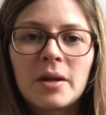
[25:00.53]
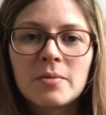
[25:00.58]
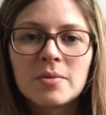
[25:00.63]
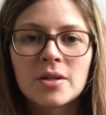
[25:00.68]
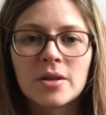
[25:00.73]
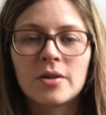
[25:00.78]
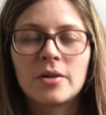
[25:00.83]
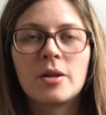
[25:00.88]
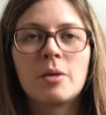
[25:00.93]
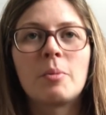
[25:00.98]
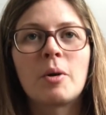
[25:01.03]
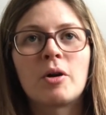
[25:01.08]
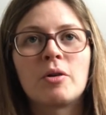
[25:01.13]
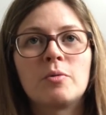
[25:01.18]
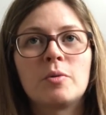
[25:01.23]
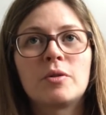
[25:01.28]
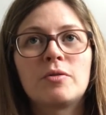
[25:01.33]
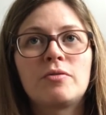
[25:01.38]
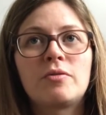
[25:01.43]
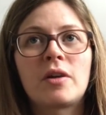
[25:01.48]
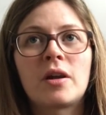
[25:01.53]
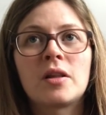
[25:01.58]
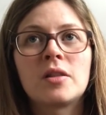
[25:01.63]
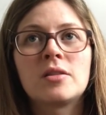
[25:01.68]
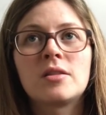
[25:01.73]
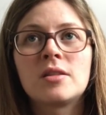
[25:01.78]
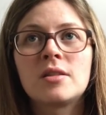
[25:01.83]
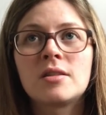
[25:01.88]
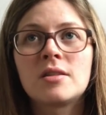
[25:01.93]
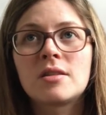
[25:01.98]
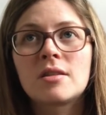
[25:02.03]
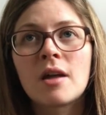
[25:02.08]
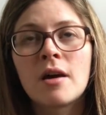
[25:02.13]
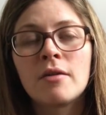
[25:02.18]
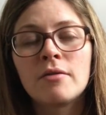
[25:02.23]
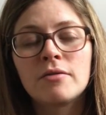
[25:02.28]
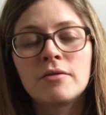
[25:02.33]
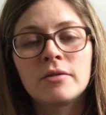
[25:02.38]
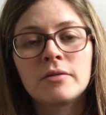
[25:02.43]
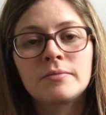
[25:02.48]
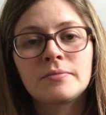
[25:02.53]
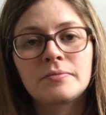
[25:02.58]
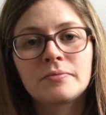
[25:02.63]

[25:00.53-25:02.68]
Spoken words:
I was out and about with friends and stuff.